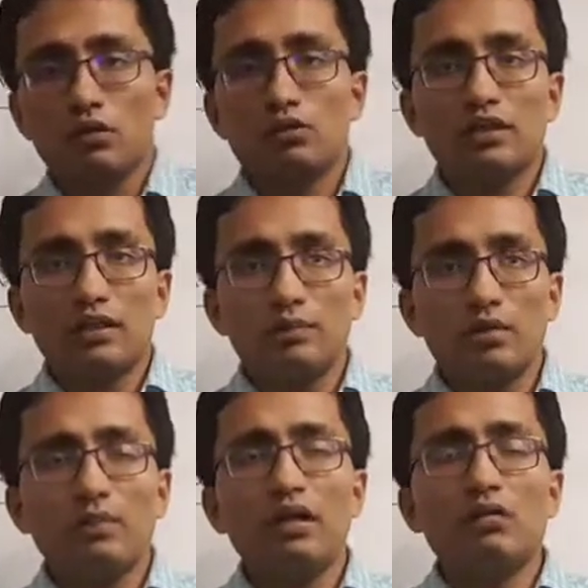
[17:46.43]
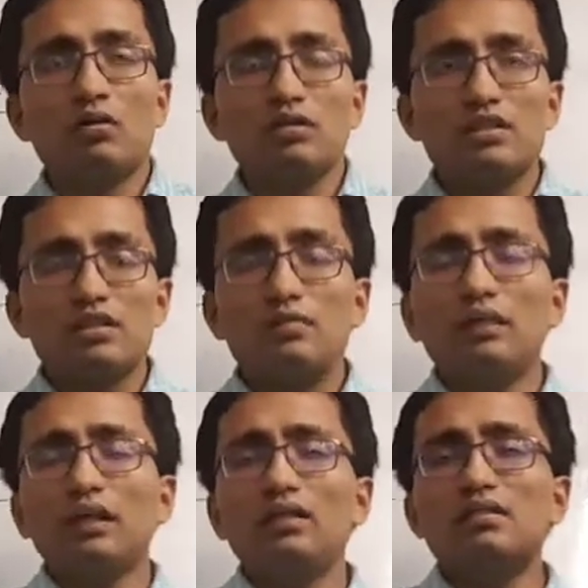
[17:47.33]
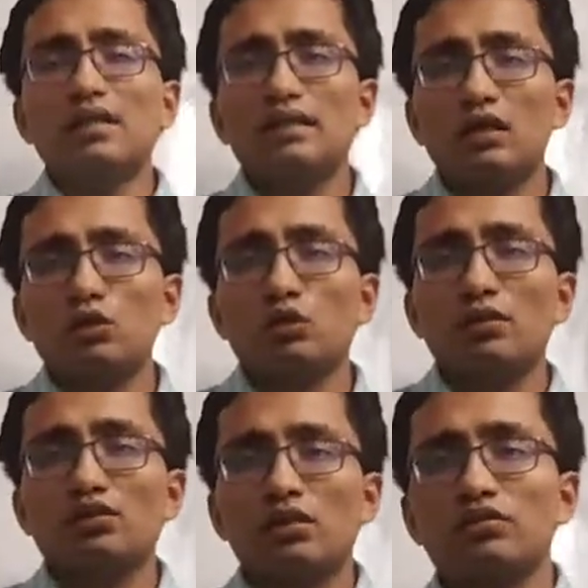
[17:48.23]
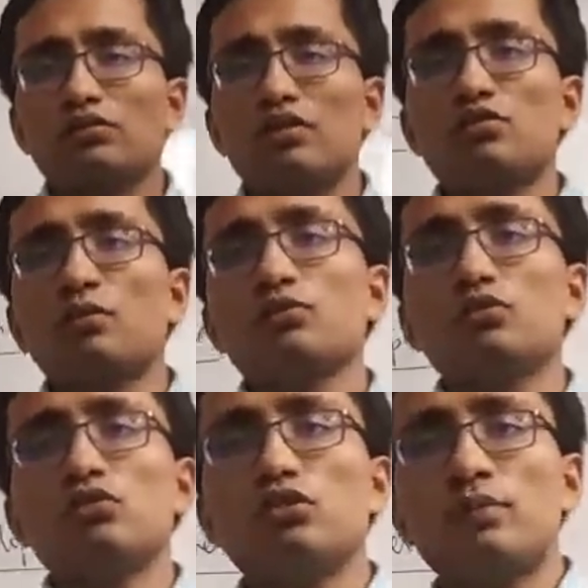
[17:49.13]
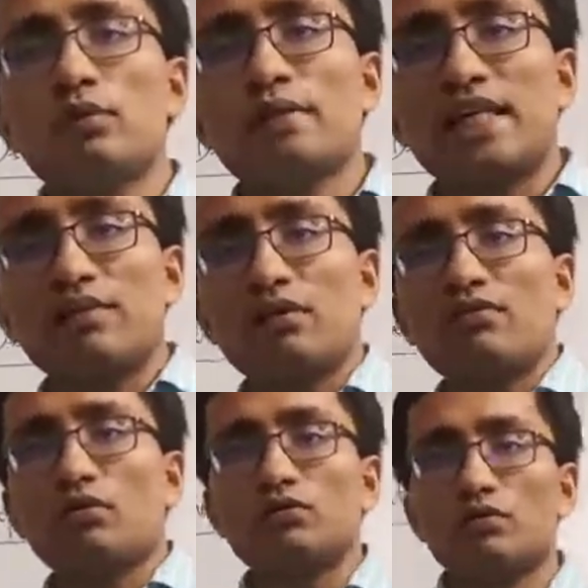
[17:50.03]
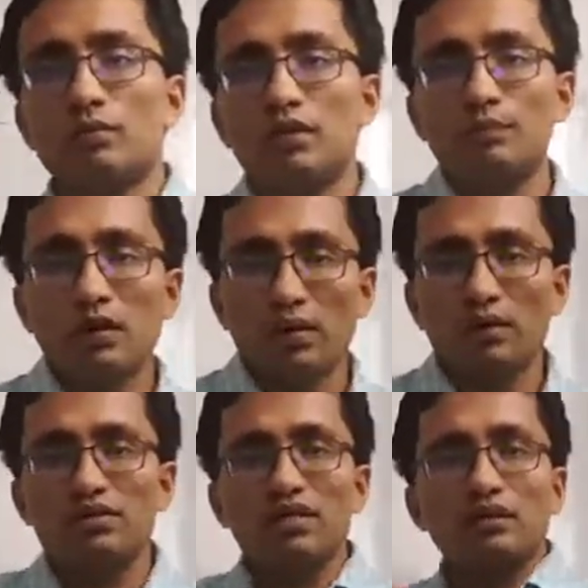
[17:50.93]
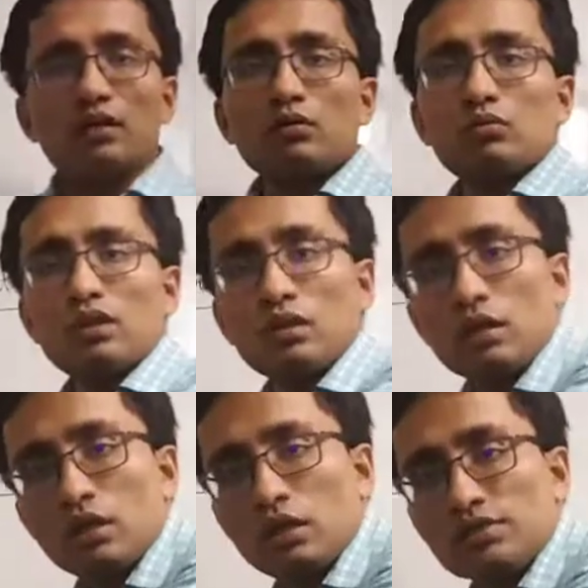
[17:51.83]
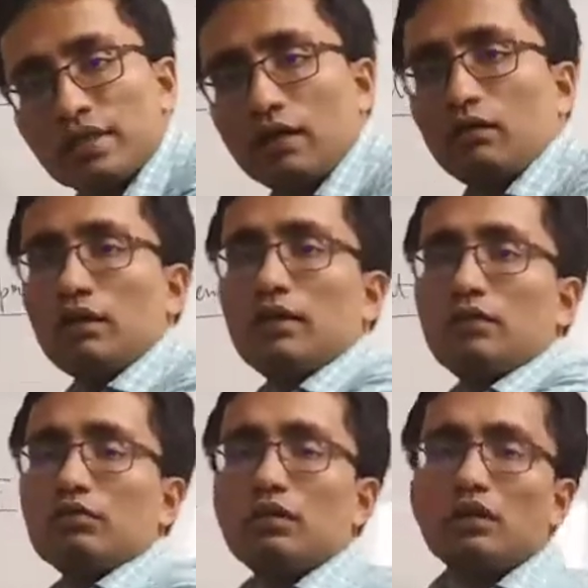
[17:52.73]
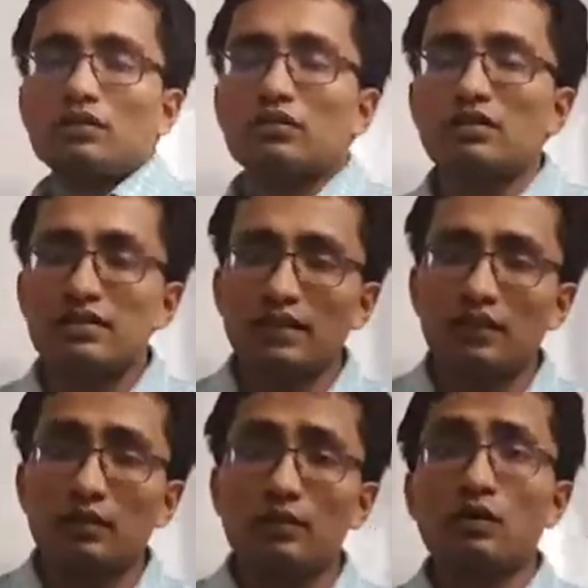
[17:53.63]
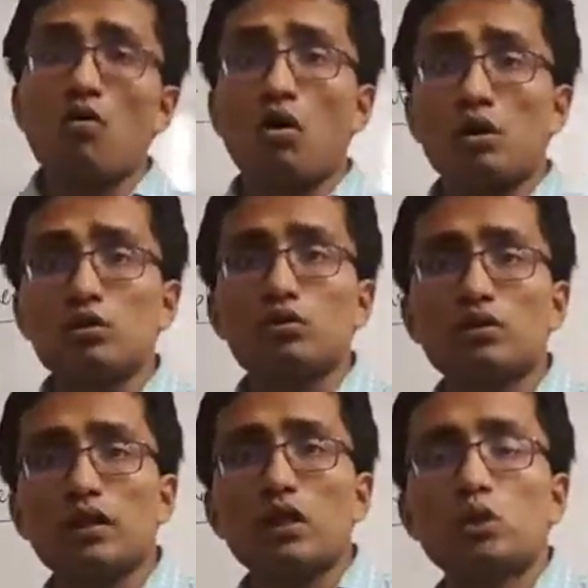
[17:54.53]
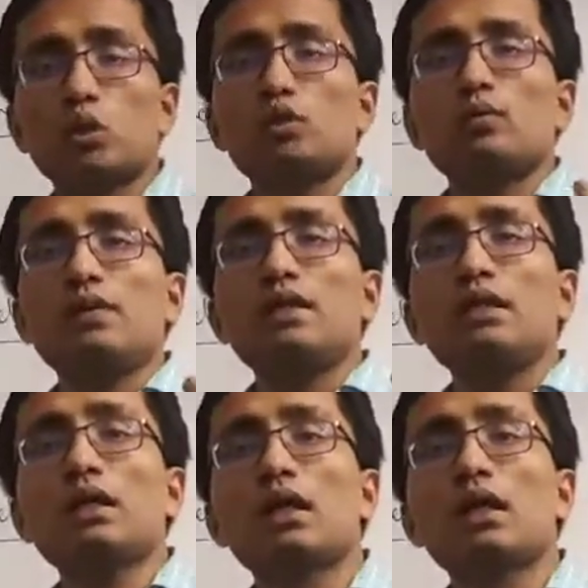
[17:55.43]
So development not just means that there should be structural transformation, shift of the labor force from the primary sector to the secondary and then to the tertiary sector, but also there should be